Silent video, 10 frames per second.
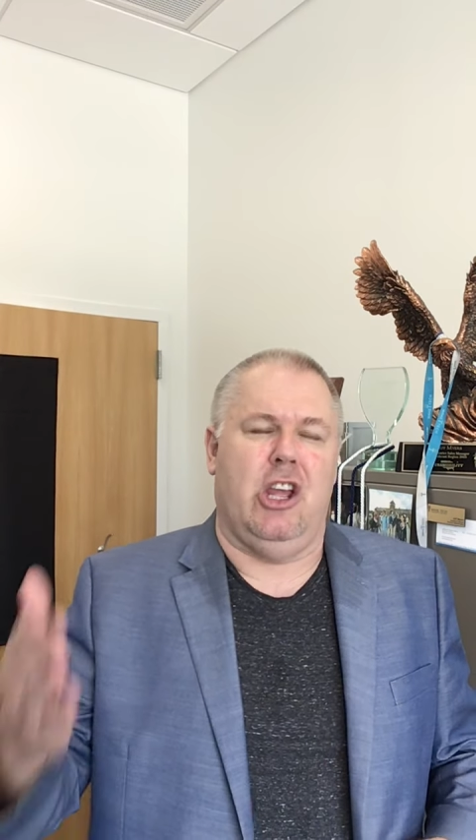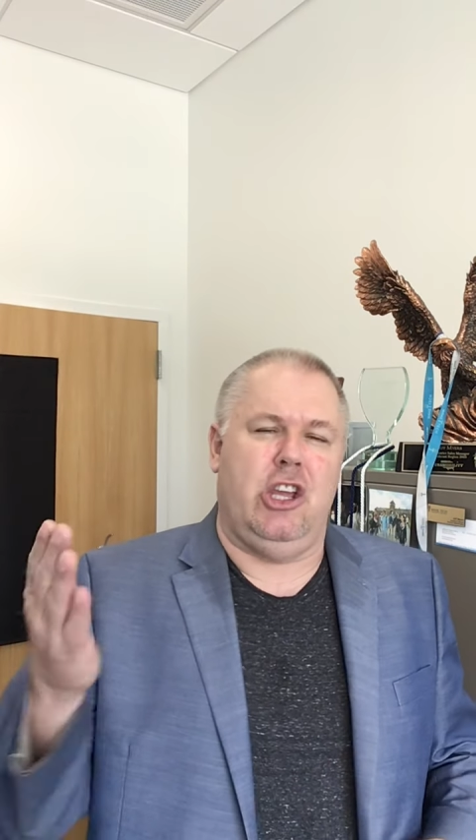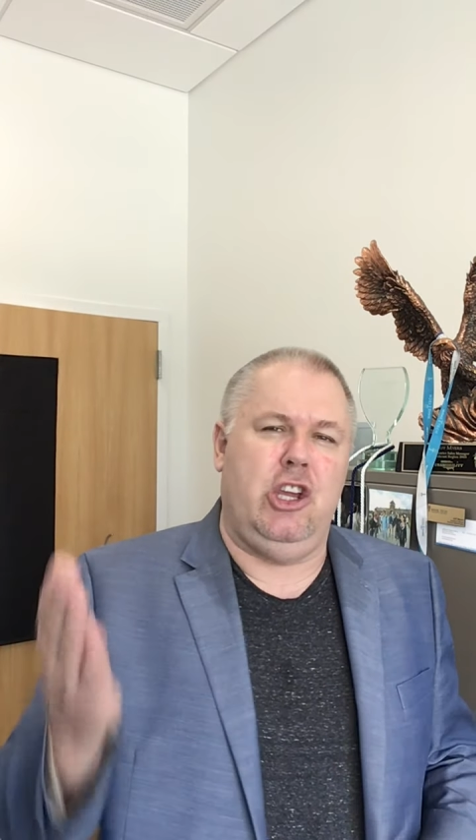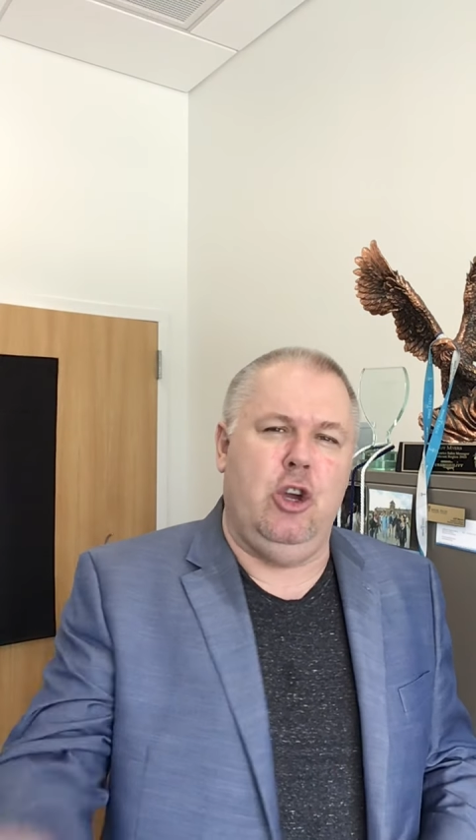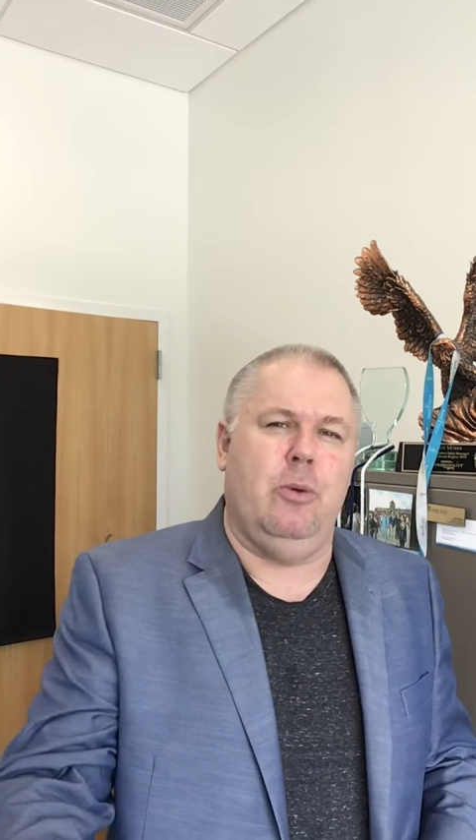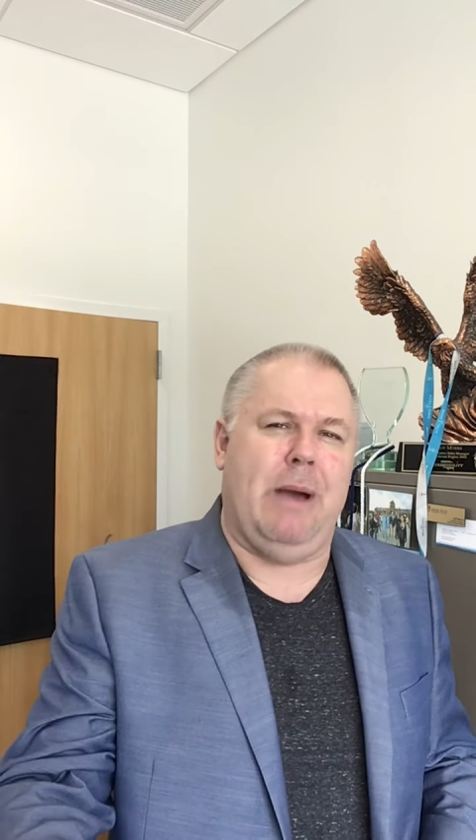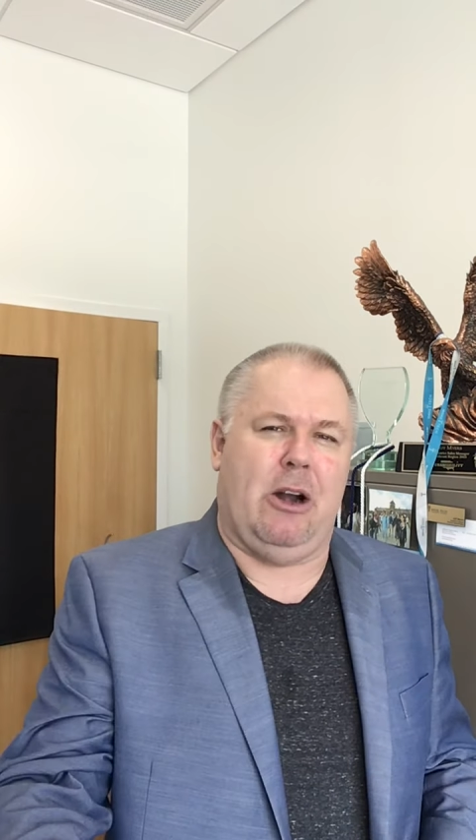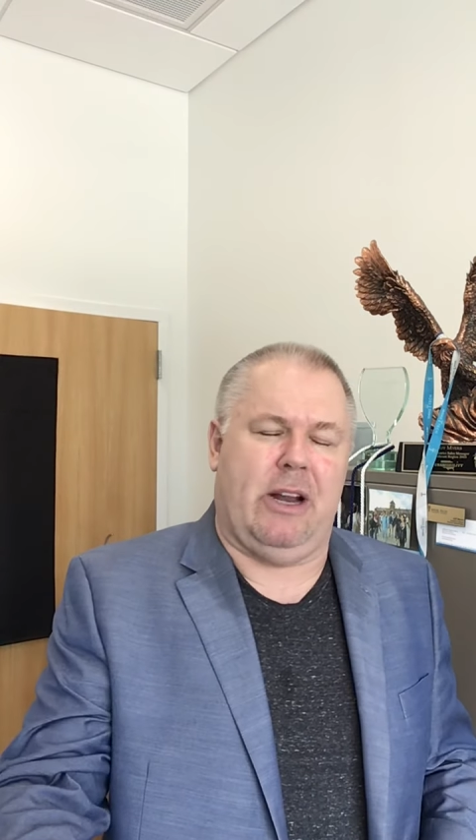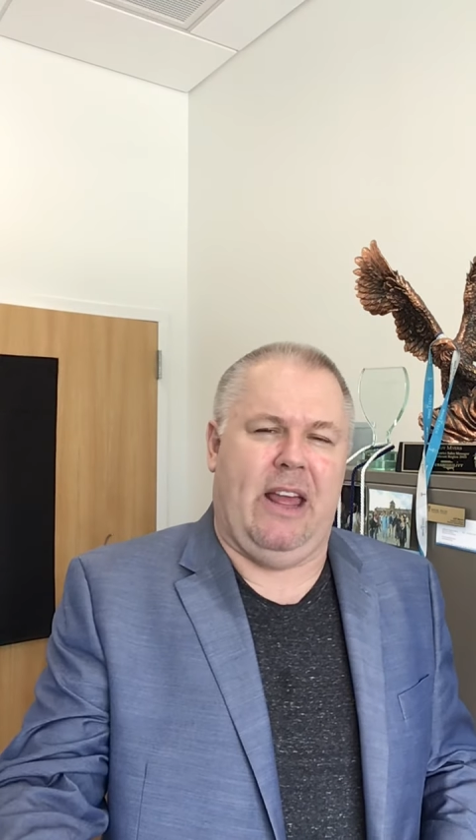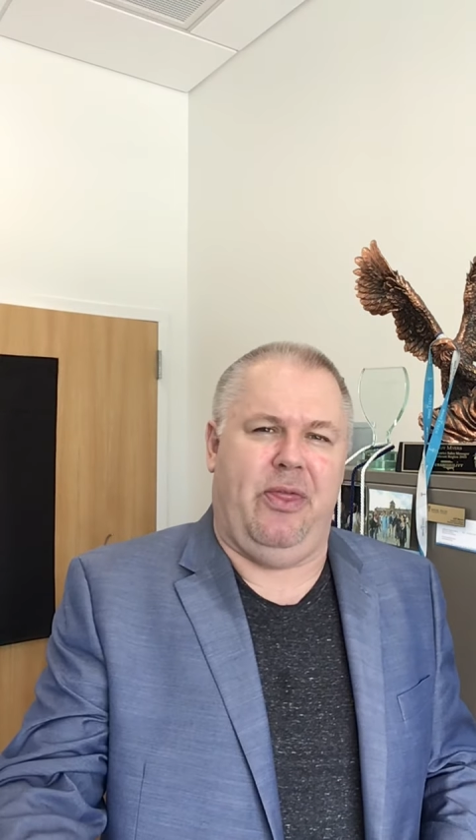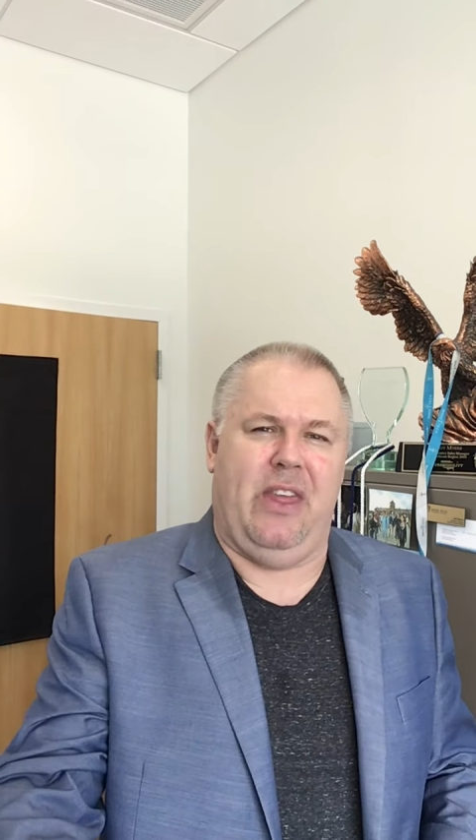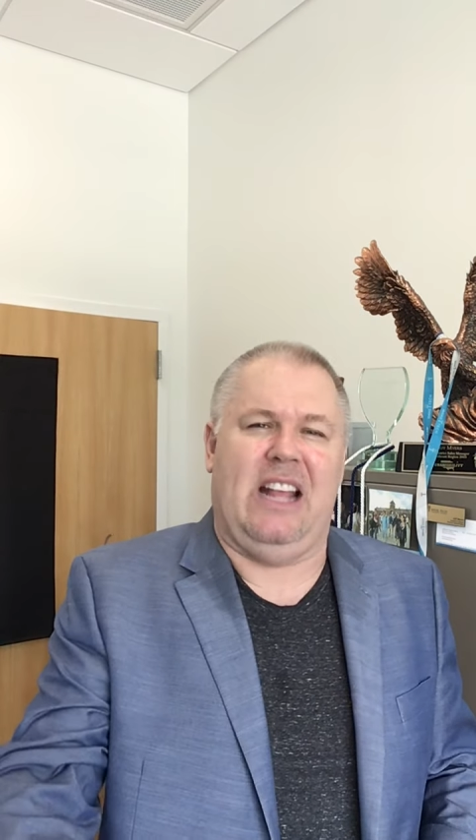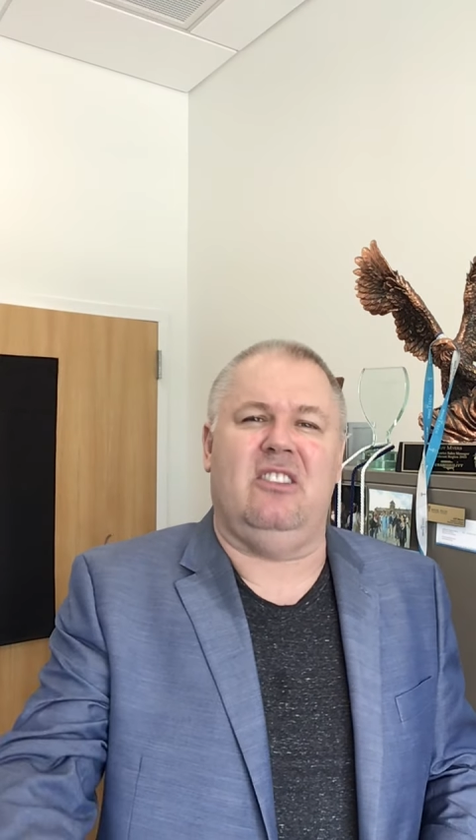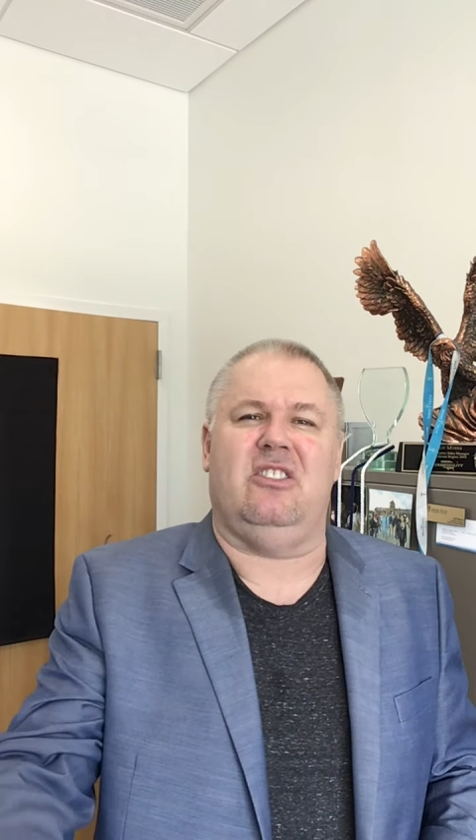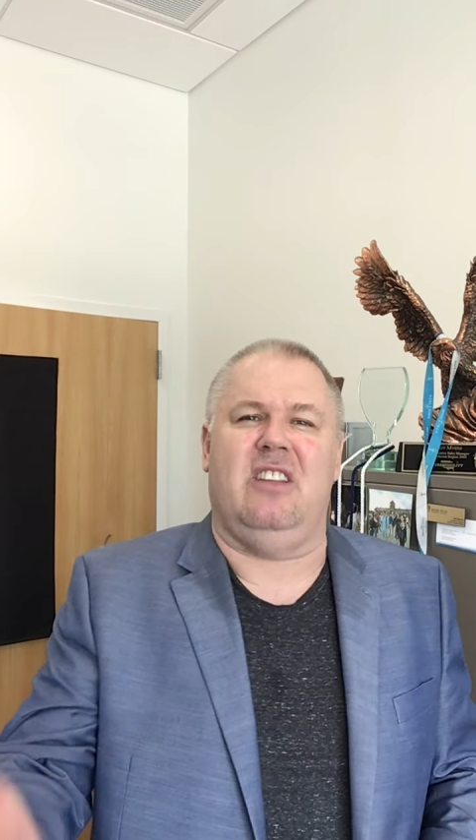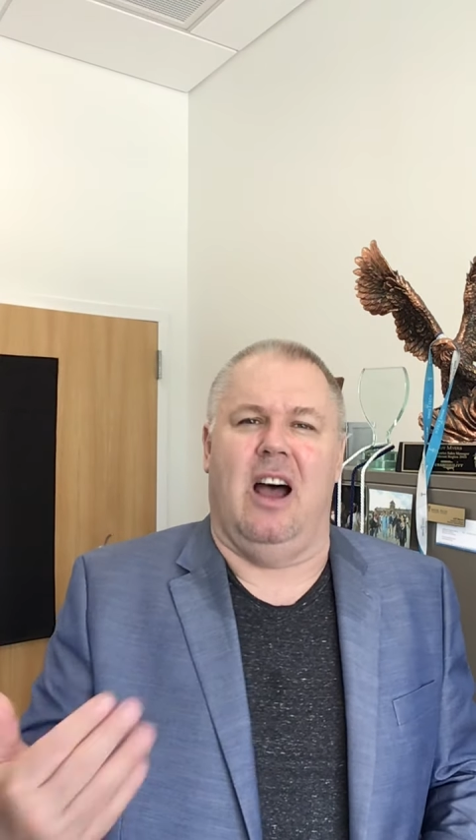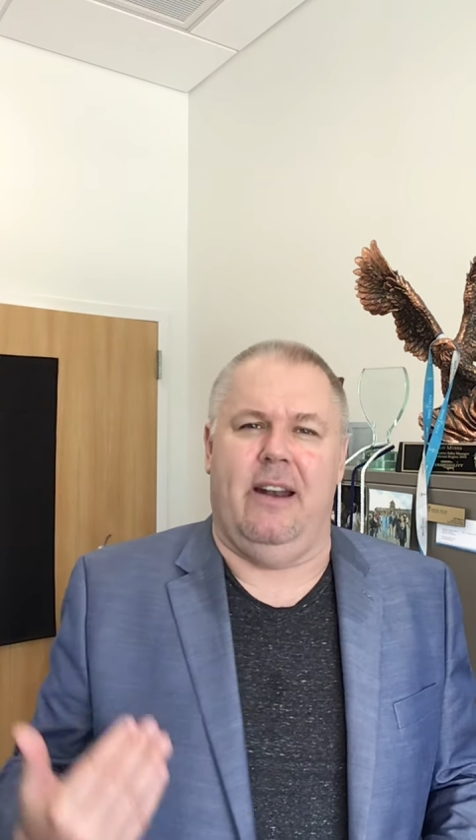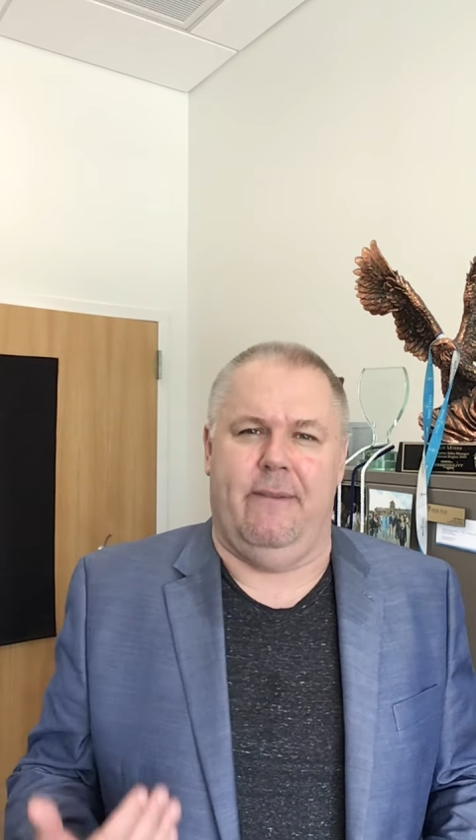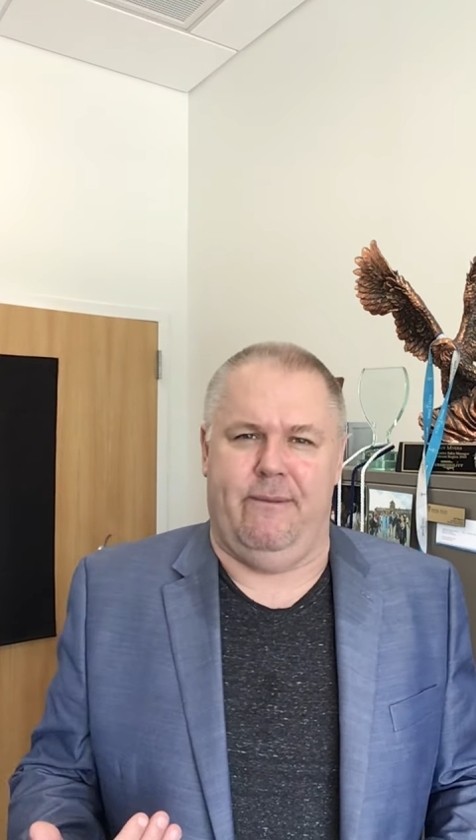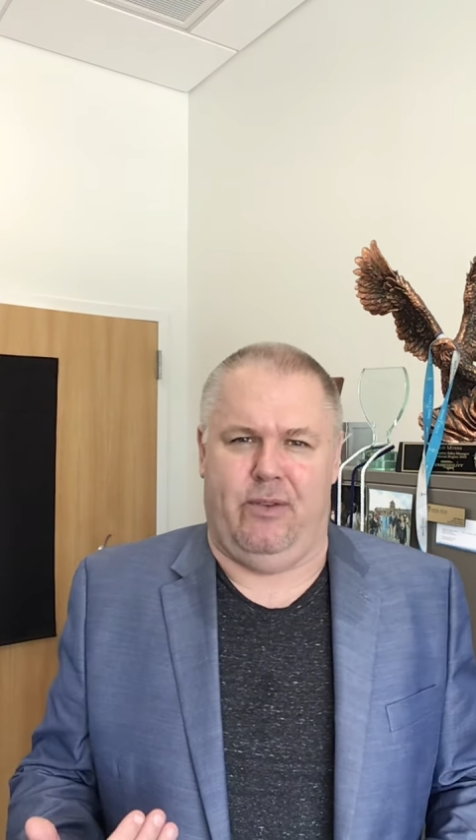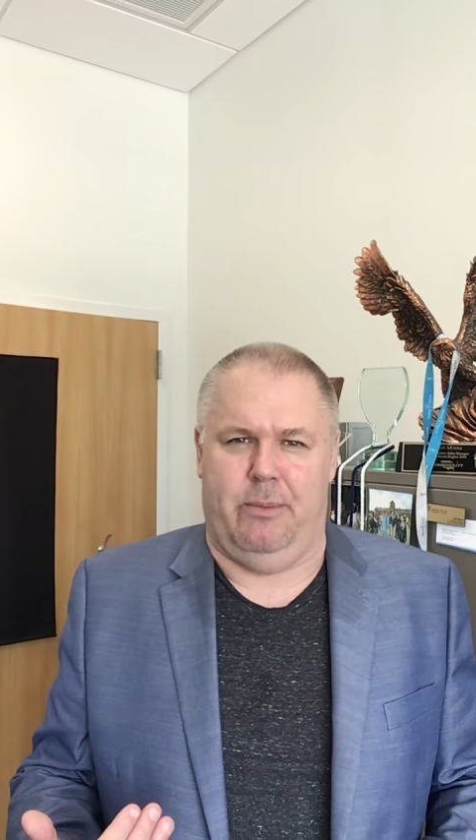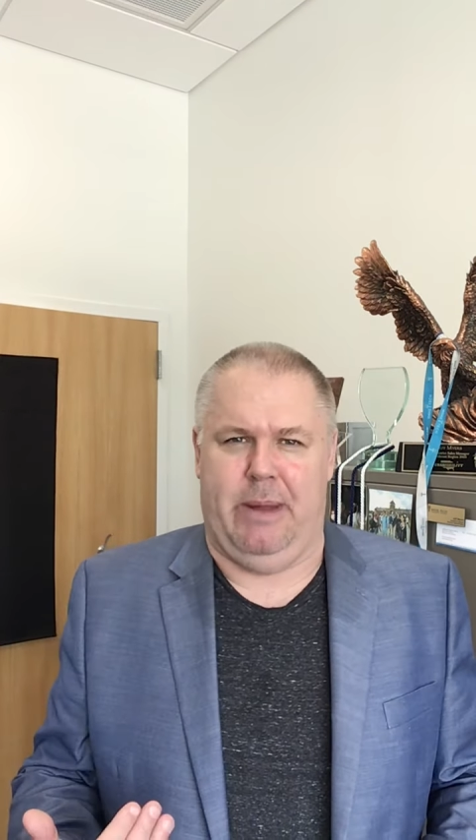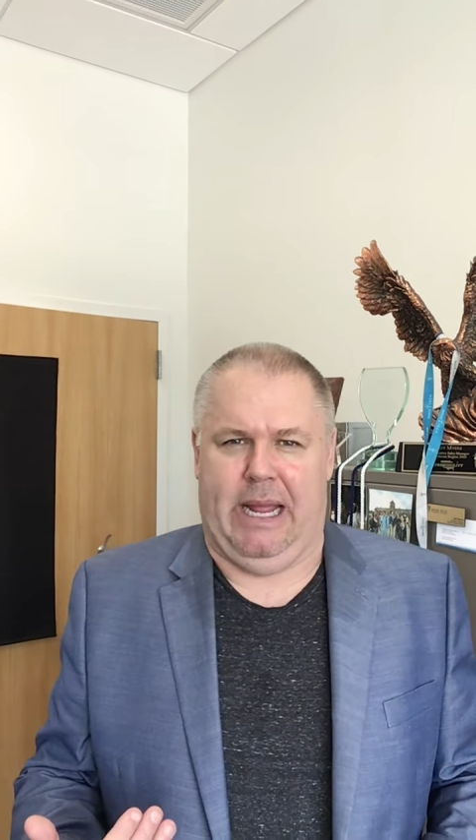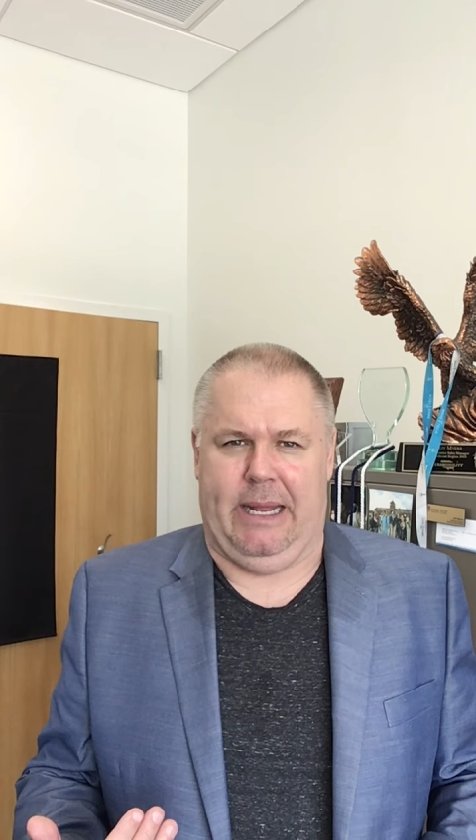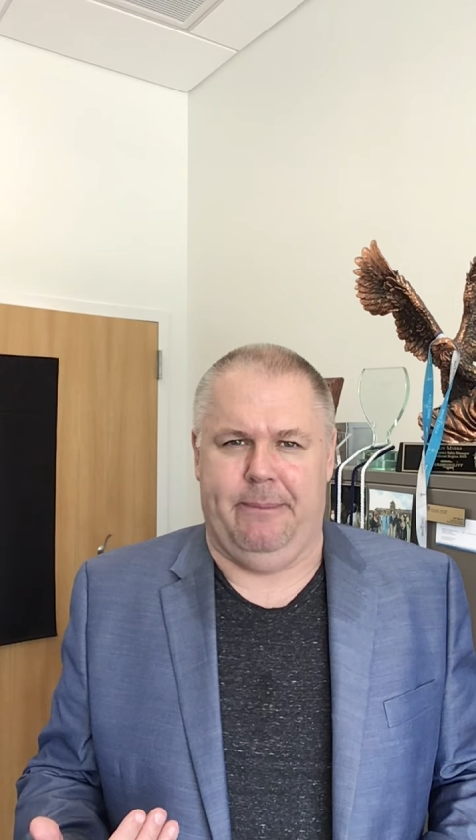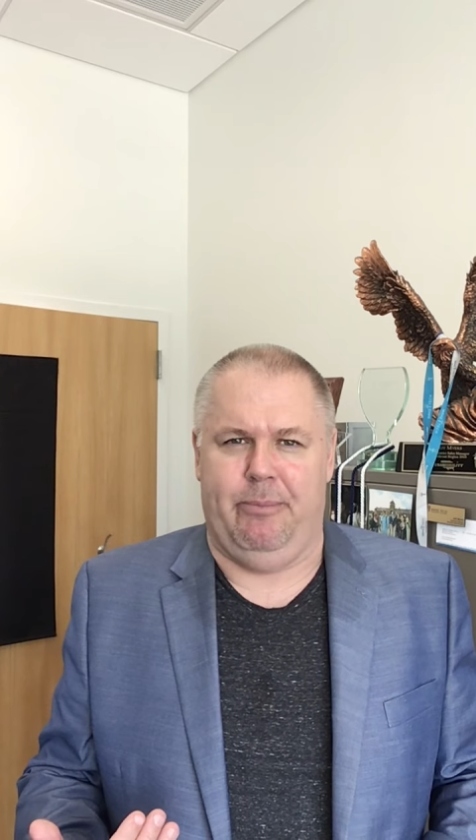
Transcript: You better get things done for me.